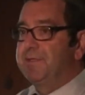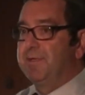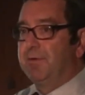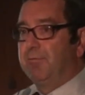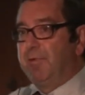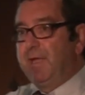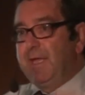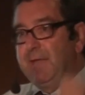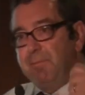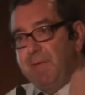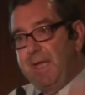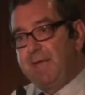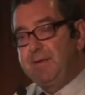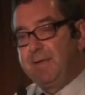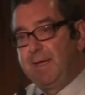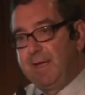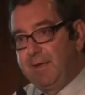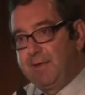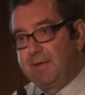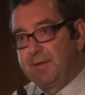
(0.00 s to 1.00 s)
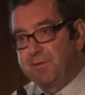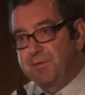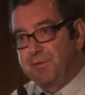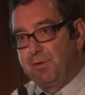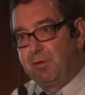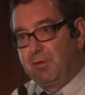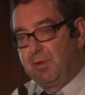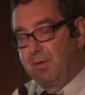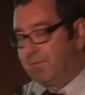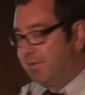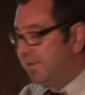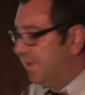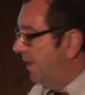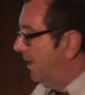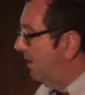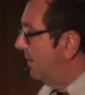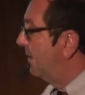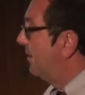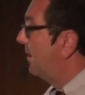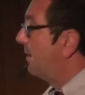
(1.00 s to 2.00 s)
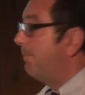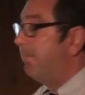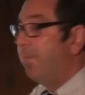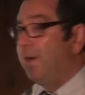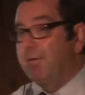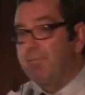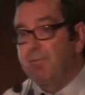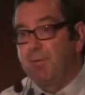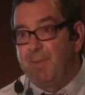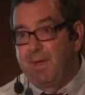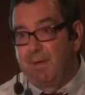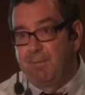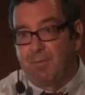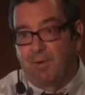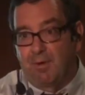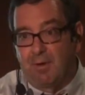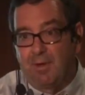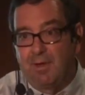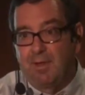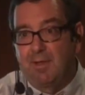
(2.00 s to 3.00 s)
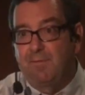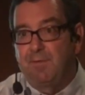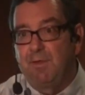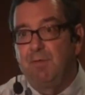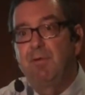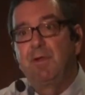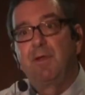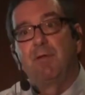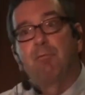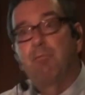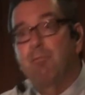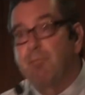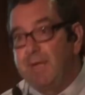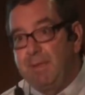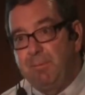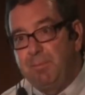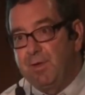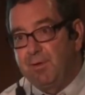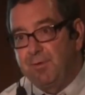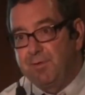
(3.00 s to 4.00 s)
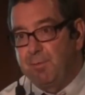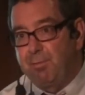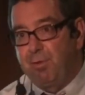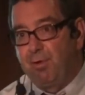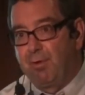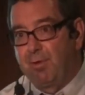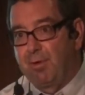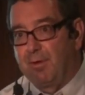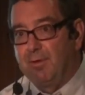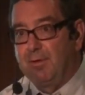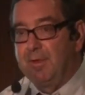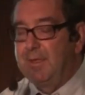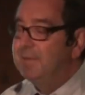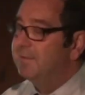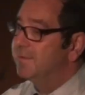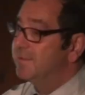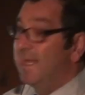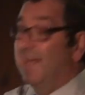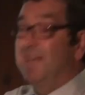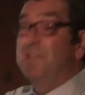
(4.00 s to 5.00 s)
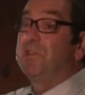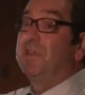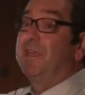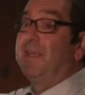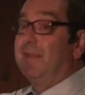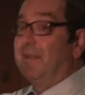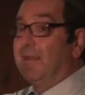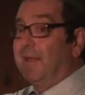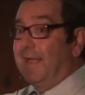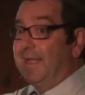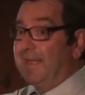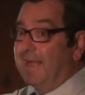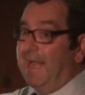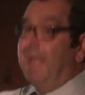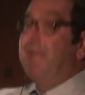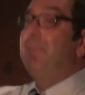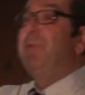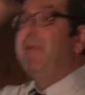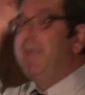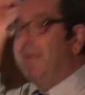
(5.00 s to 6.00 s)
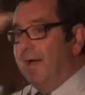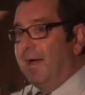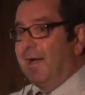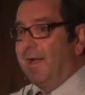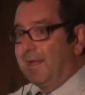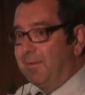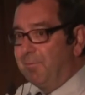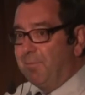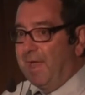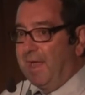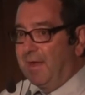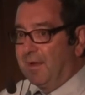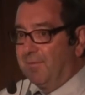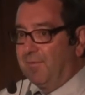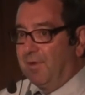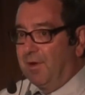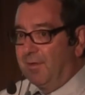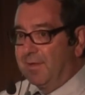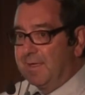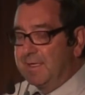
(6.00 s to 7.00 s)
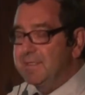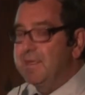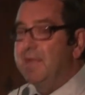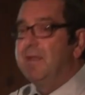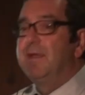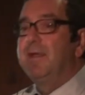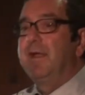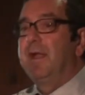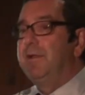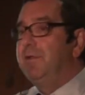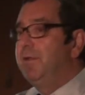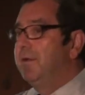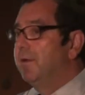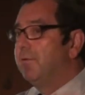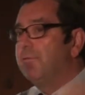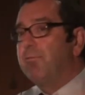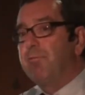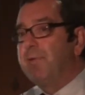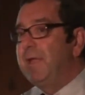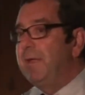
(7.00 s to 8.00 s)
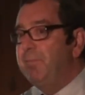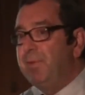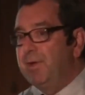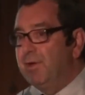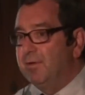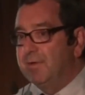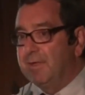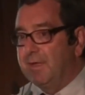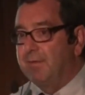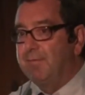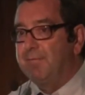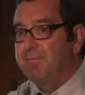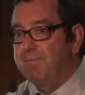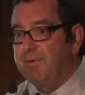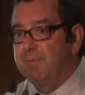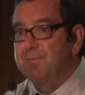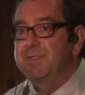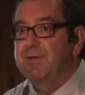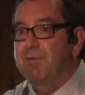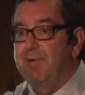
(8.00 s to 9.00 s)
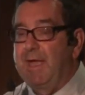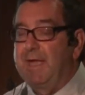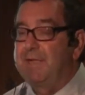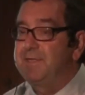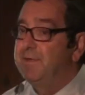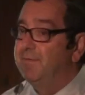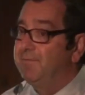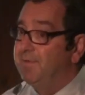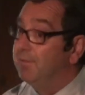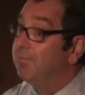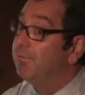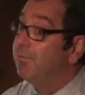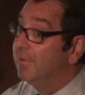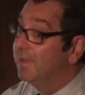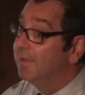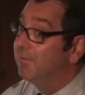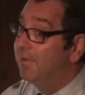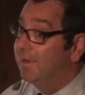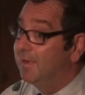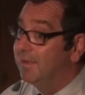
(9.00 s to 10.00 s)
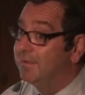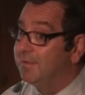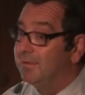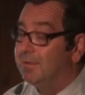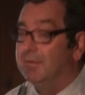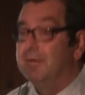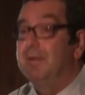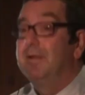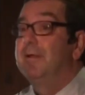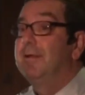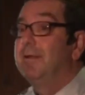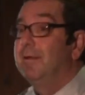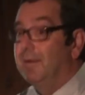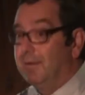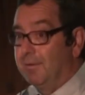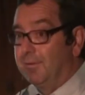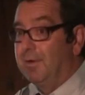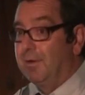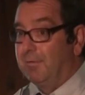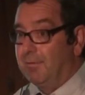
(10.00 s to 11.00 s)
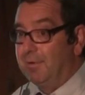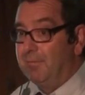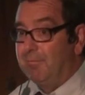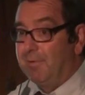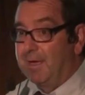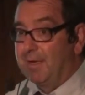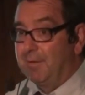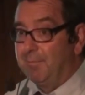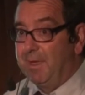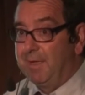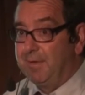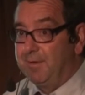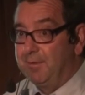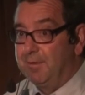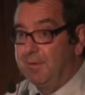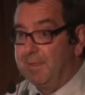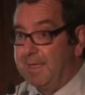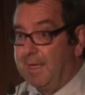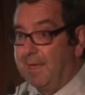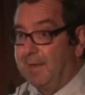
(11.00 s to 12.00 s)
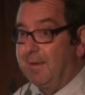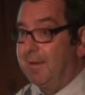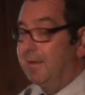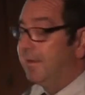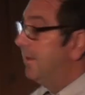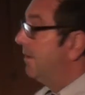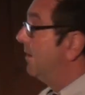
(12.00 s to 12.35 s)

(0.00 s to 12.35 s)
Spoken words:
So we maintain control over that. But remember, if you want to rebuild the portal, there's actually an API in back of all this, and you could rebuild it from scratch if you really wanted to, although I wouldn't recommend doing that.